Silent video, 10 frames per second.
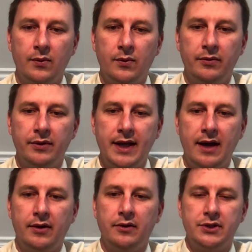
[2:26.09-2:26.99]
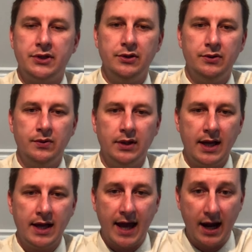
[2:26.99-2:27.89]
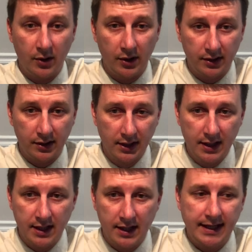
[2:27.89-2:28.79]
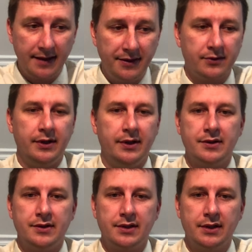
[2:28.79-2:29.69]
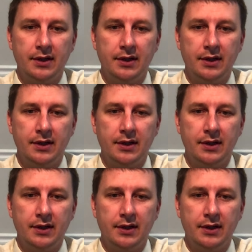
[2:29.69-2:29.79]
We will now go to our 10th graders,